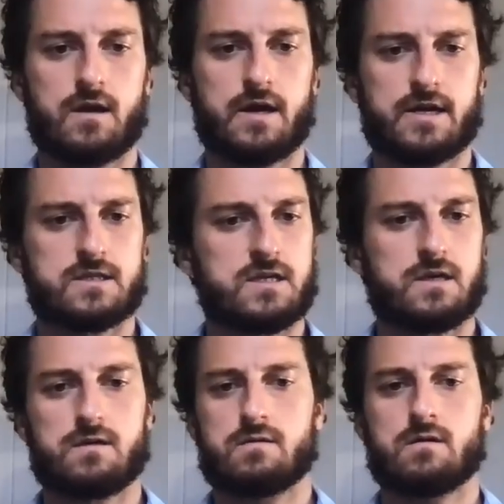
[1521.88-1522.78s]
I can
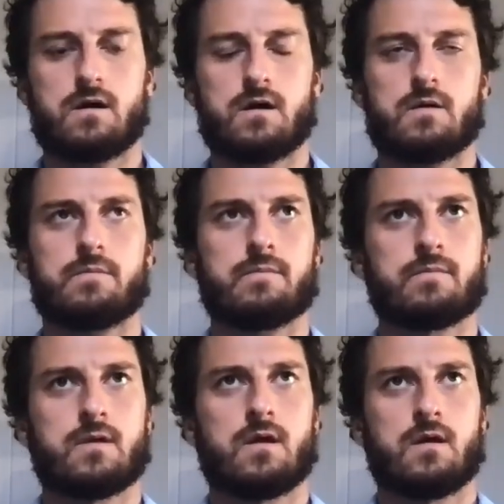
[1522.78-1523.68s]
see,
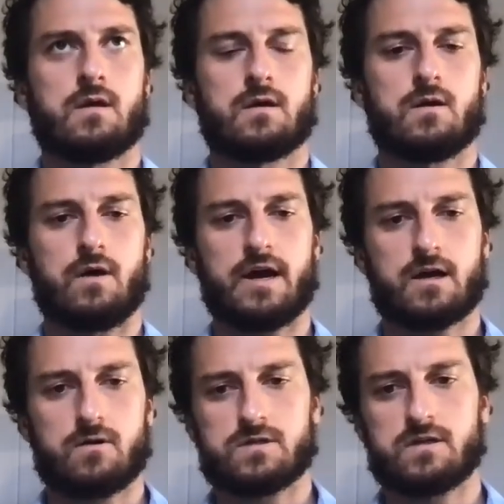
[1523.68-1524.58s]

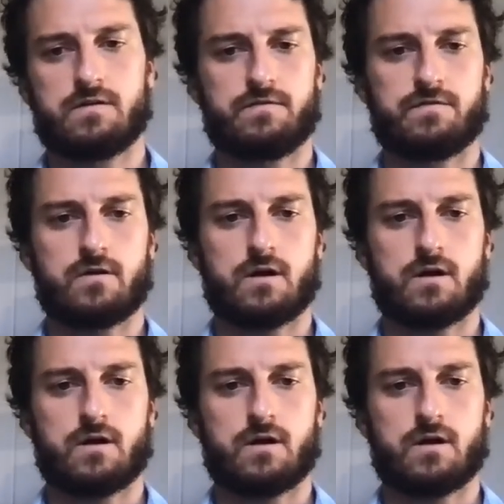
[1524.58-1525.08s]
echoes of